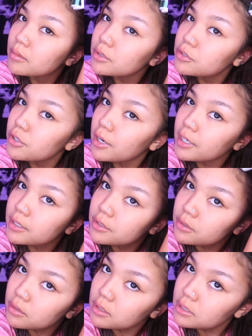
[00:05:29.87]
gonna try and
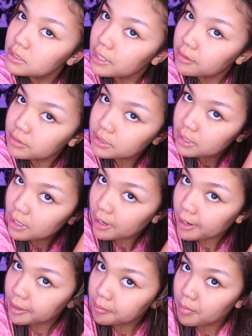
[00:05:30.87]
do this every
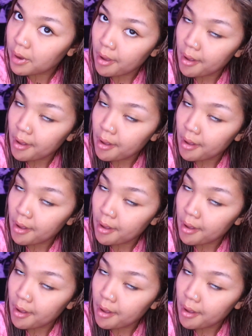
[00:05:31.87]
time